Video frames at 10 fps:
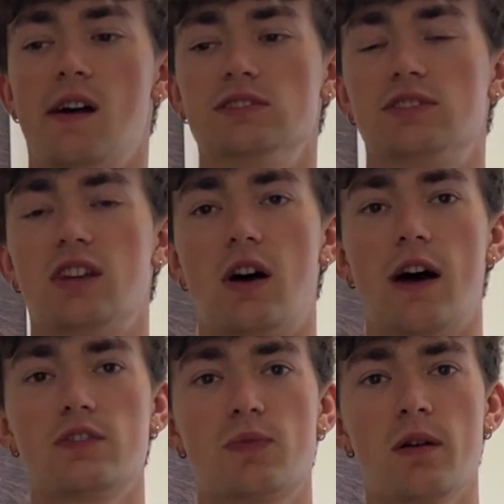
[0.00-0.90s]
So I
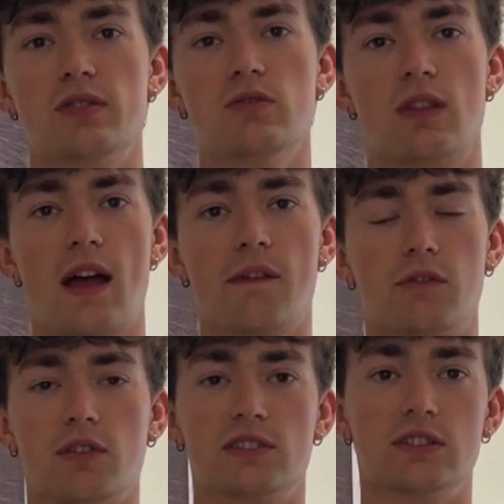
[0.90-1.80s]
was probably doing that
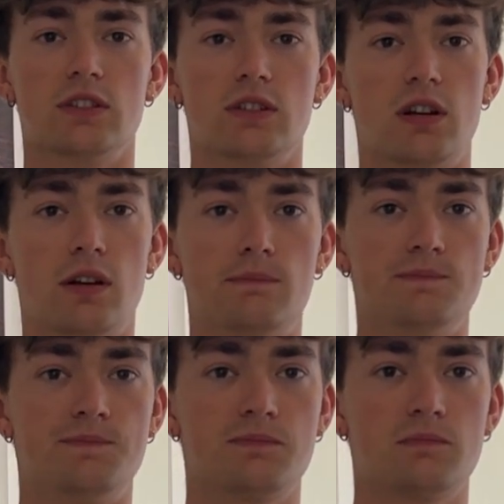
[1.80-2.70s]
for like a good, um,
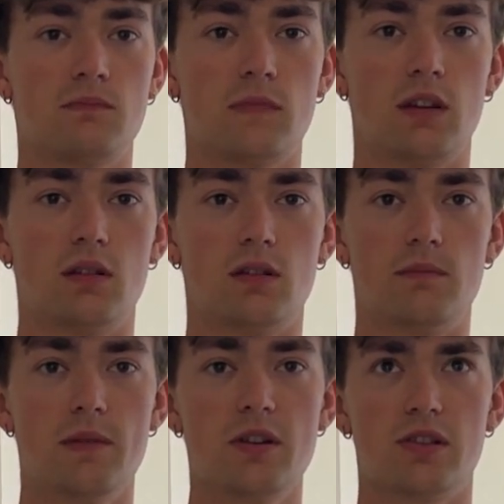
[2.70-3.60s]

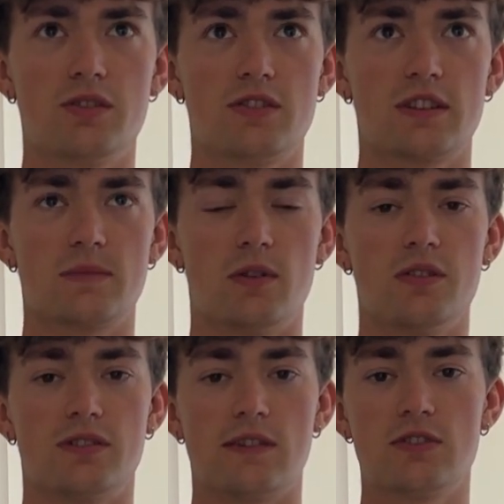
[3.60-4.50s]
maybe a good six
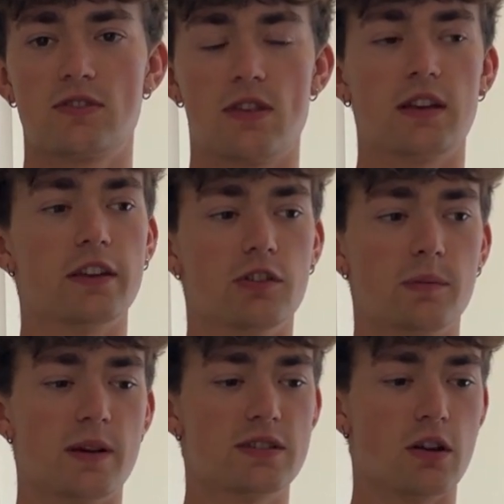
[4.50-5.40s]
months. I was just like killing
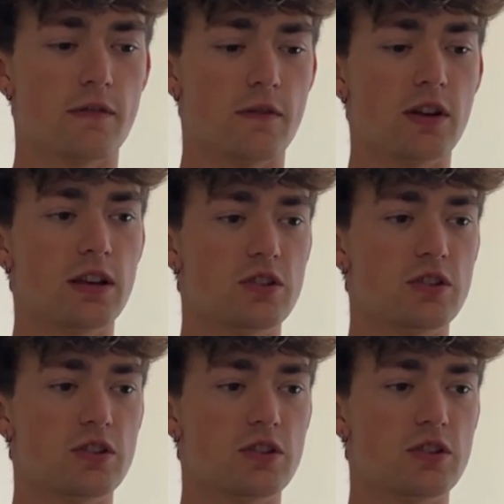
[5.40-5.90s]
myself every day in the